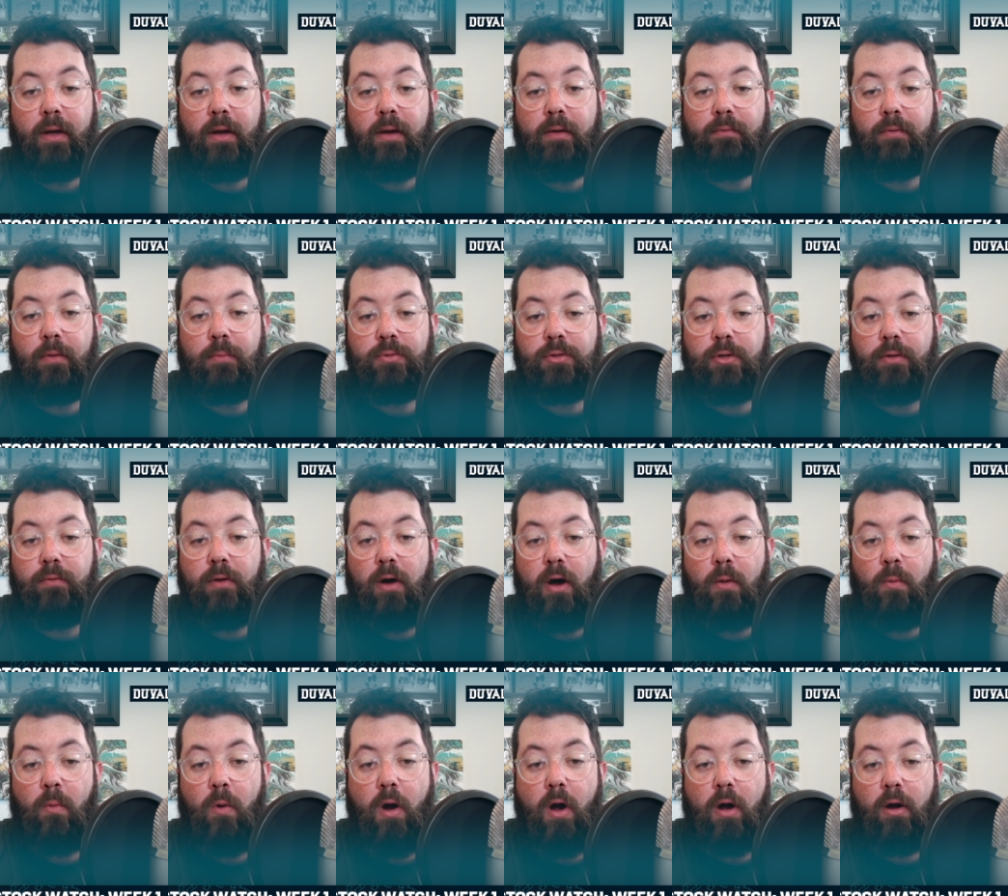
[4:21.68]
from
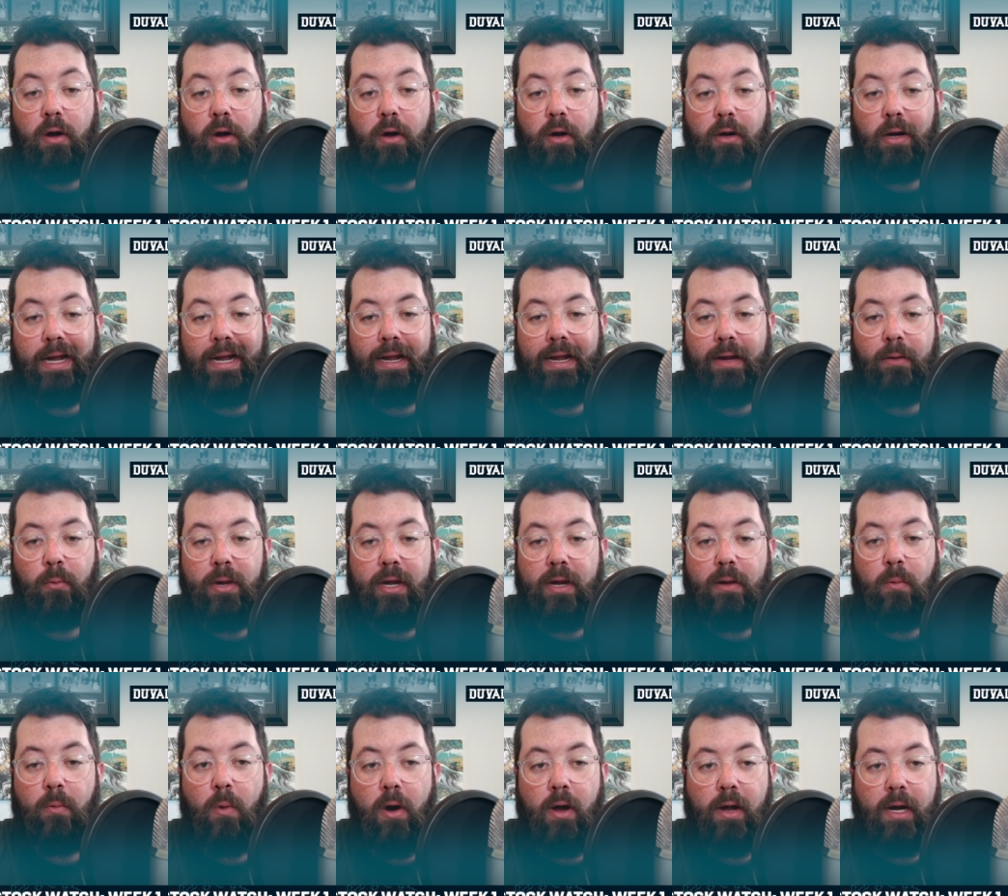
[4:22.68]
Travon Walker in
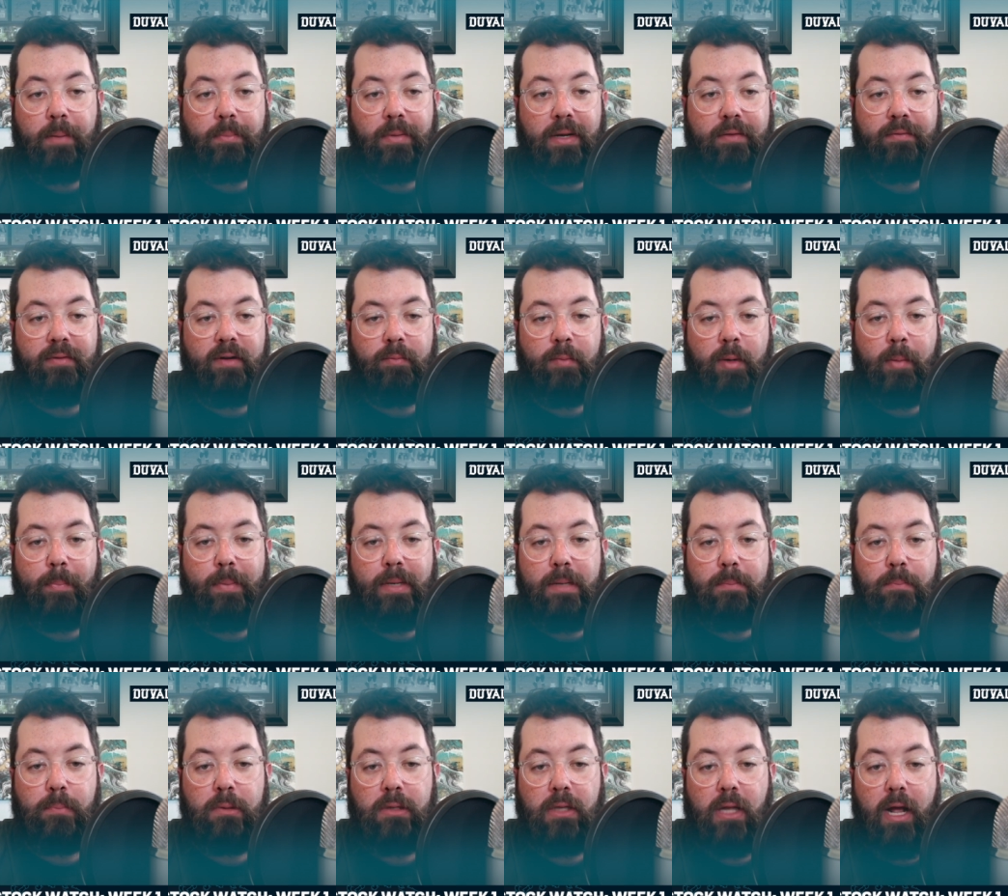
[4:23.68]
week one. I'm giving him a B
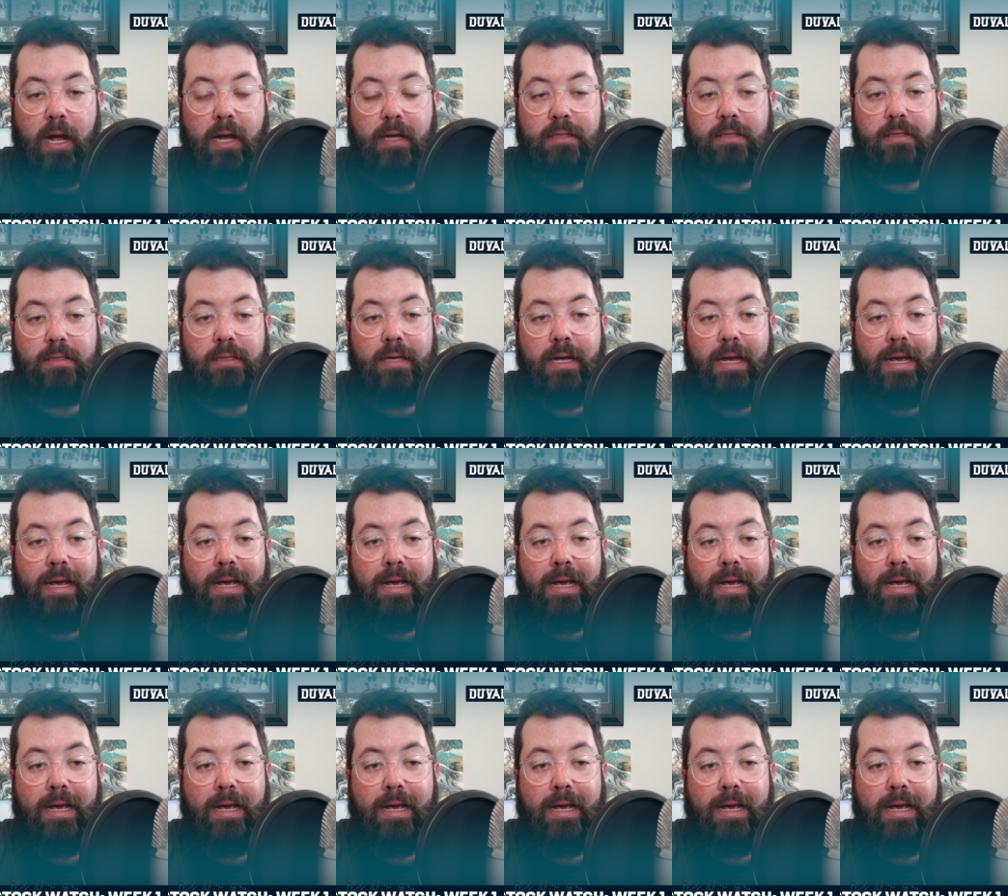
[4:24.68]
plus.